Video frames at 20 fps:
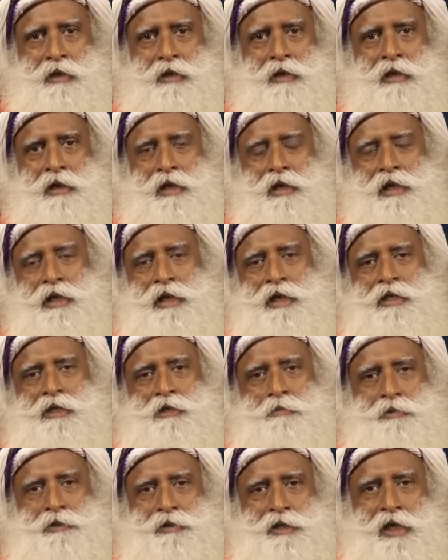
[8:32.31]
Nearly
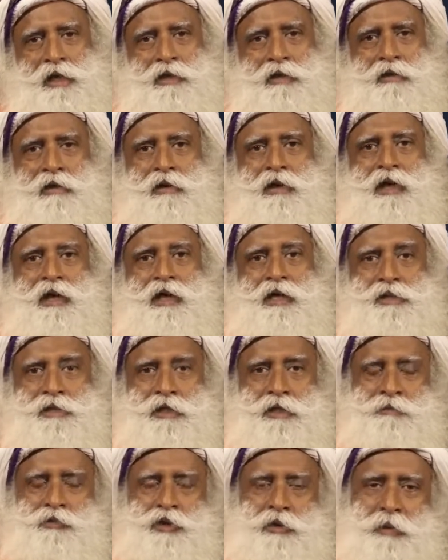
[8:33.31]
80% are
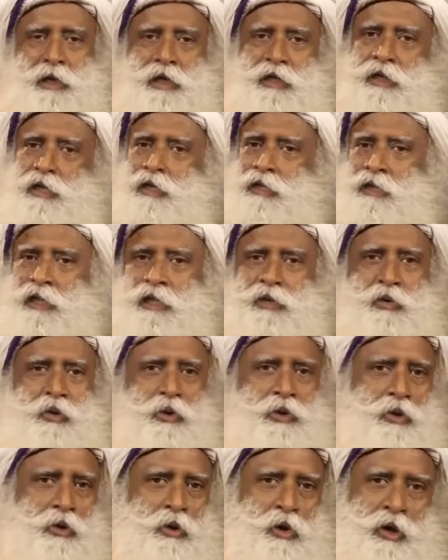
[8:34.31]
asymptomatic and they're
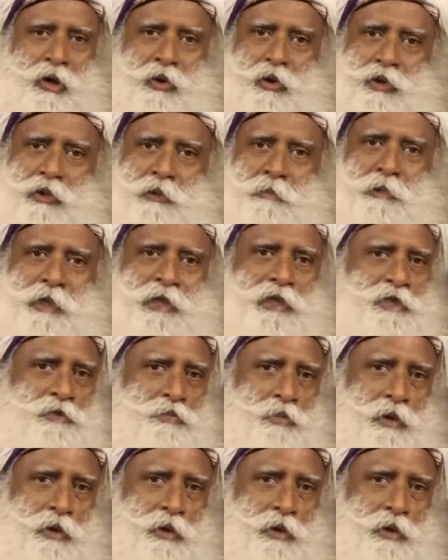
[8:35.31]
going all over the place